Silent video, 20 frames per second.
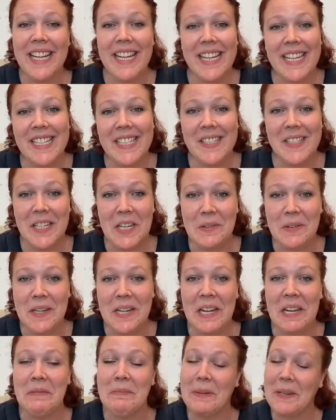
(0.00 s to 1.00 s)
is
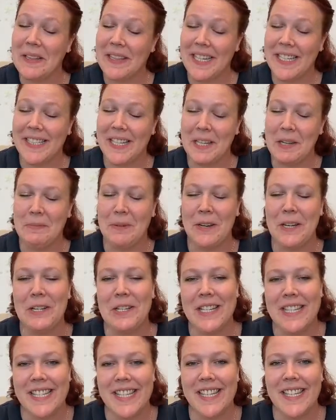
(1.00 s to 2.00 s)
doing birthday
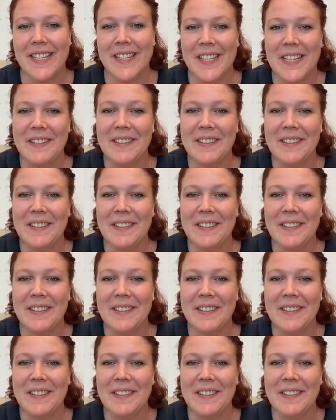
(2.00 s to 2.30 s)
celebrations at the zoo,